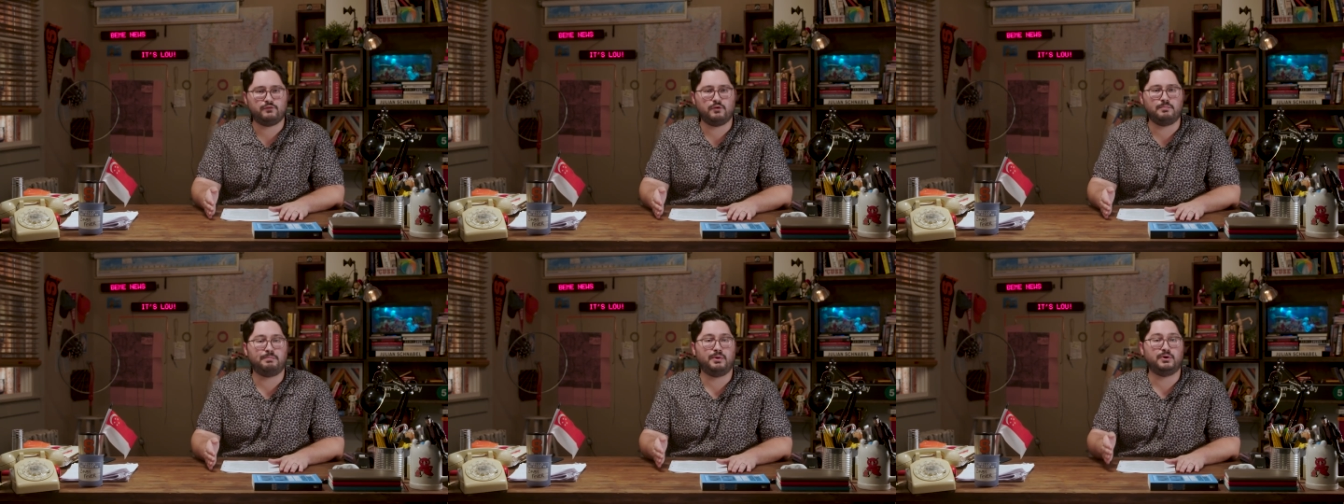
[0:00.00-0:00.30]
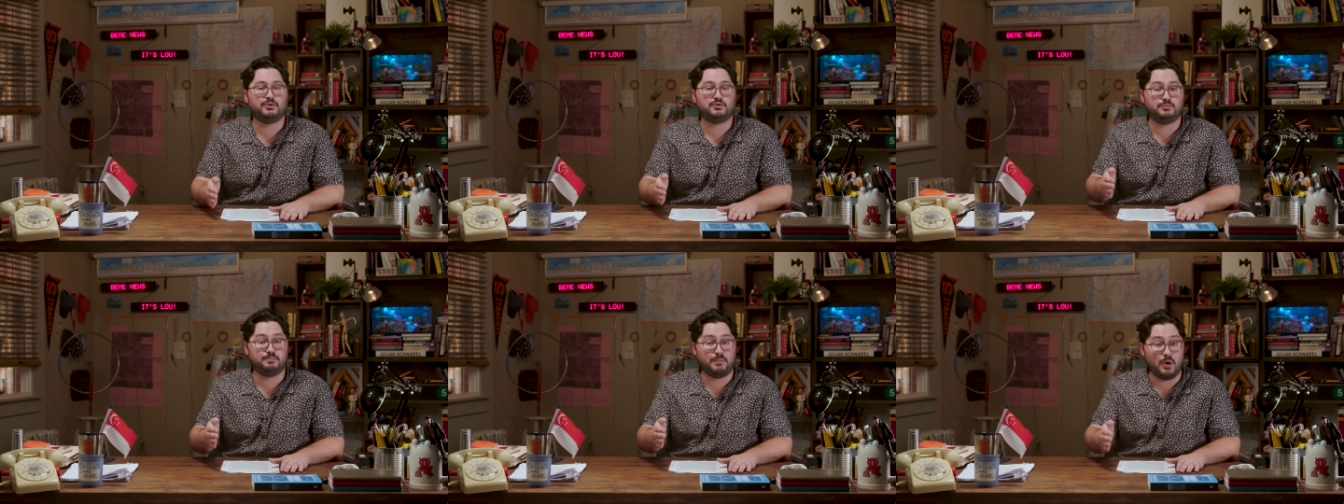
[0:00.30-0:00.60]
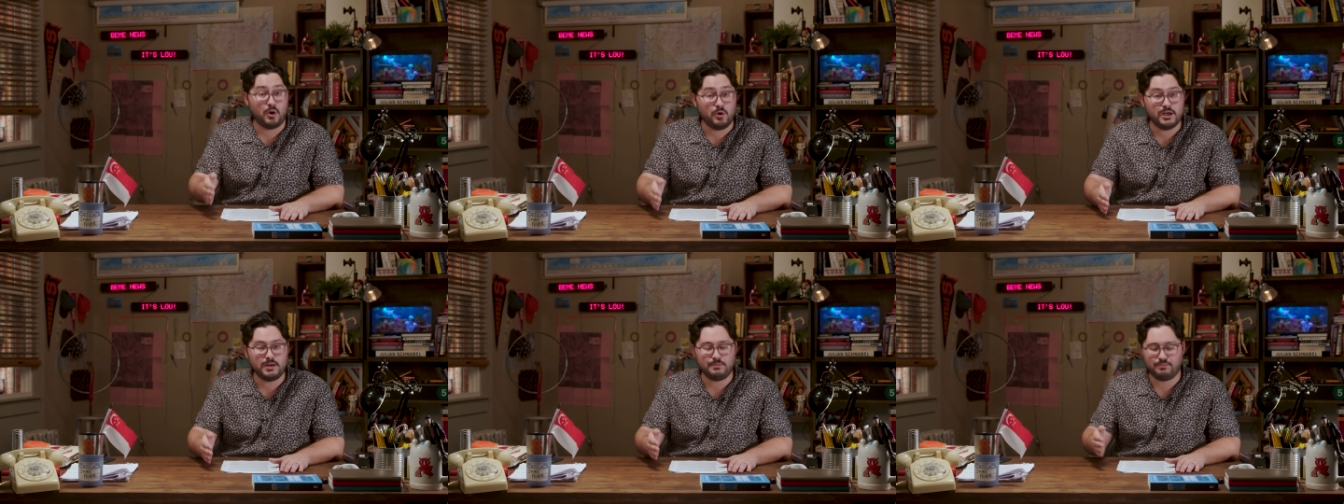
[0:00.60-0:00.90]
from
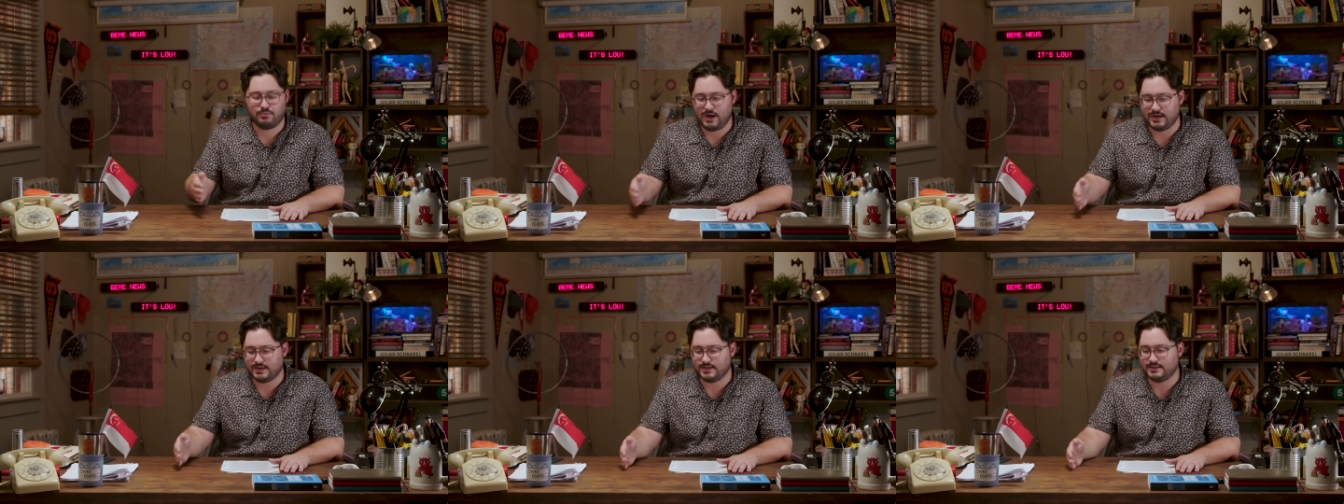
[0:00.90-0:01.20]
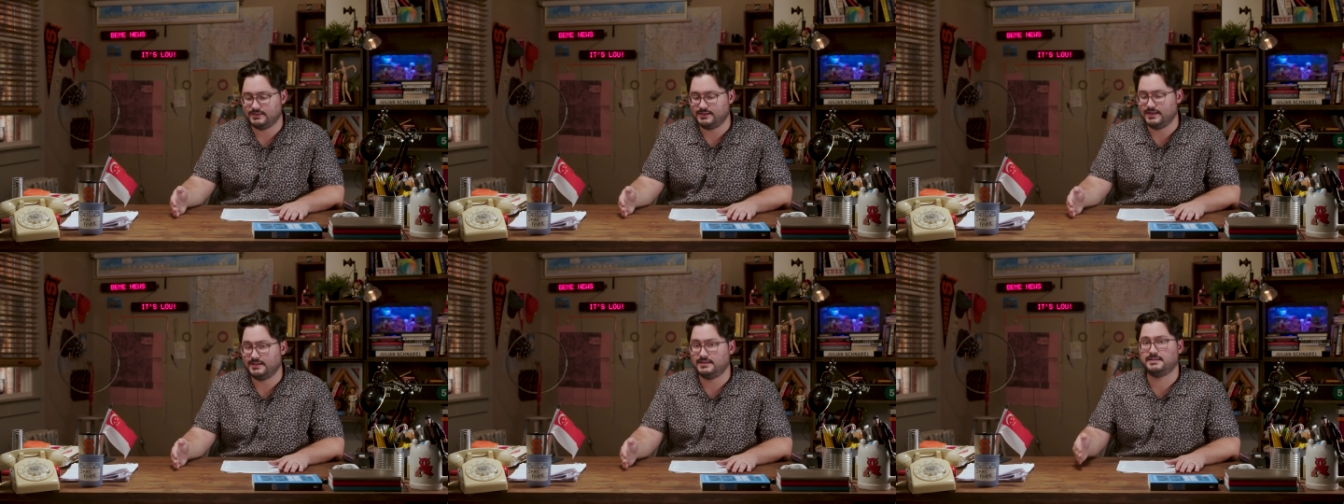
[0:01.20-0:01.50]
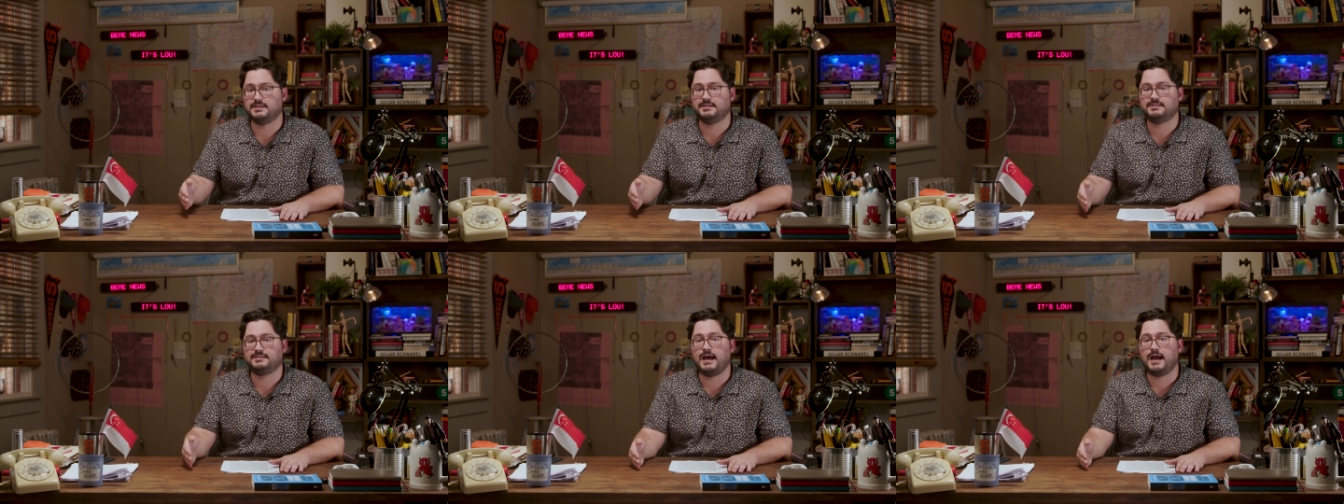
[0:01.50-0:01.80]
postponing pregnancy to
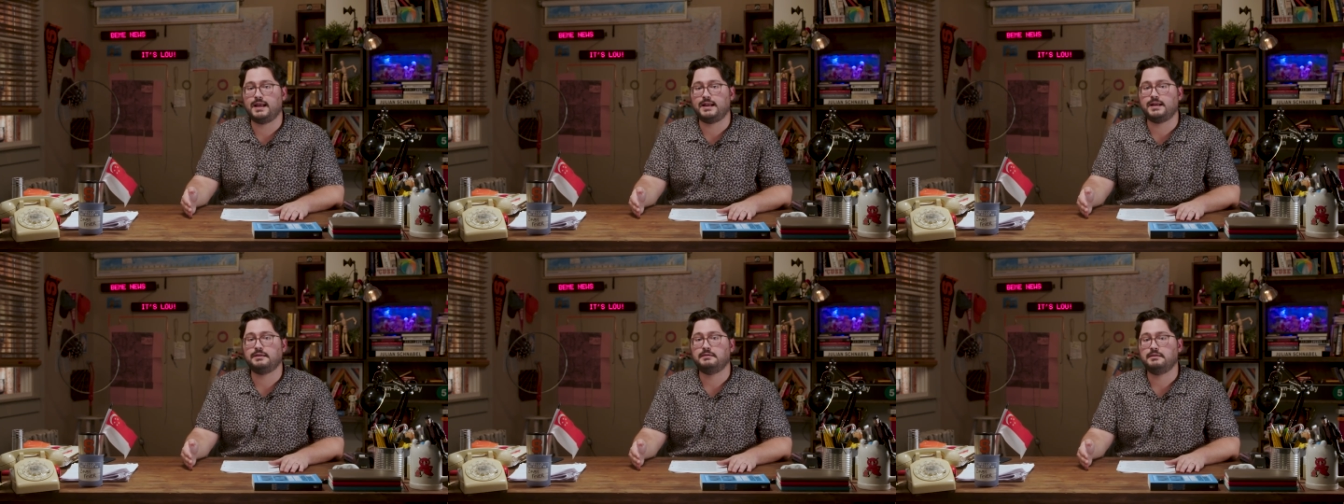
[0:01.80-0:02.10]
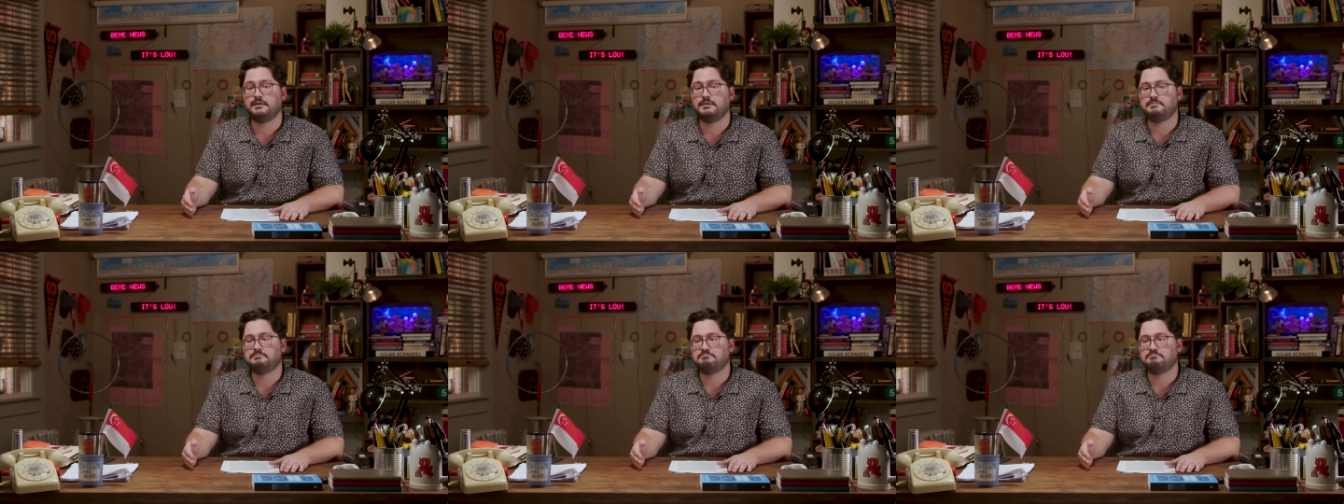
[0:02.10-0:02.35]
deciding,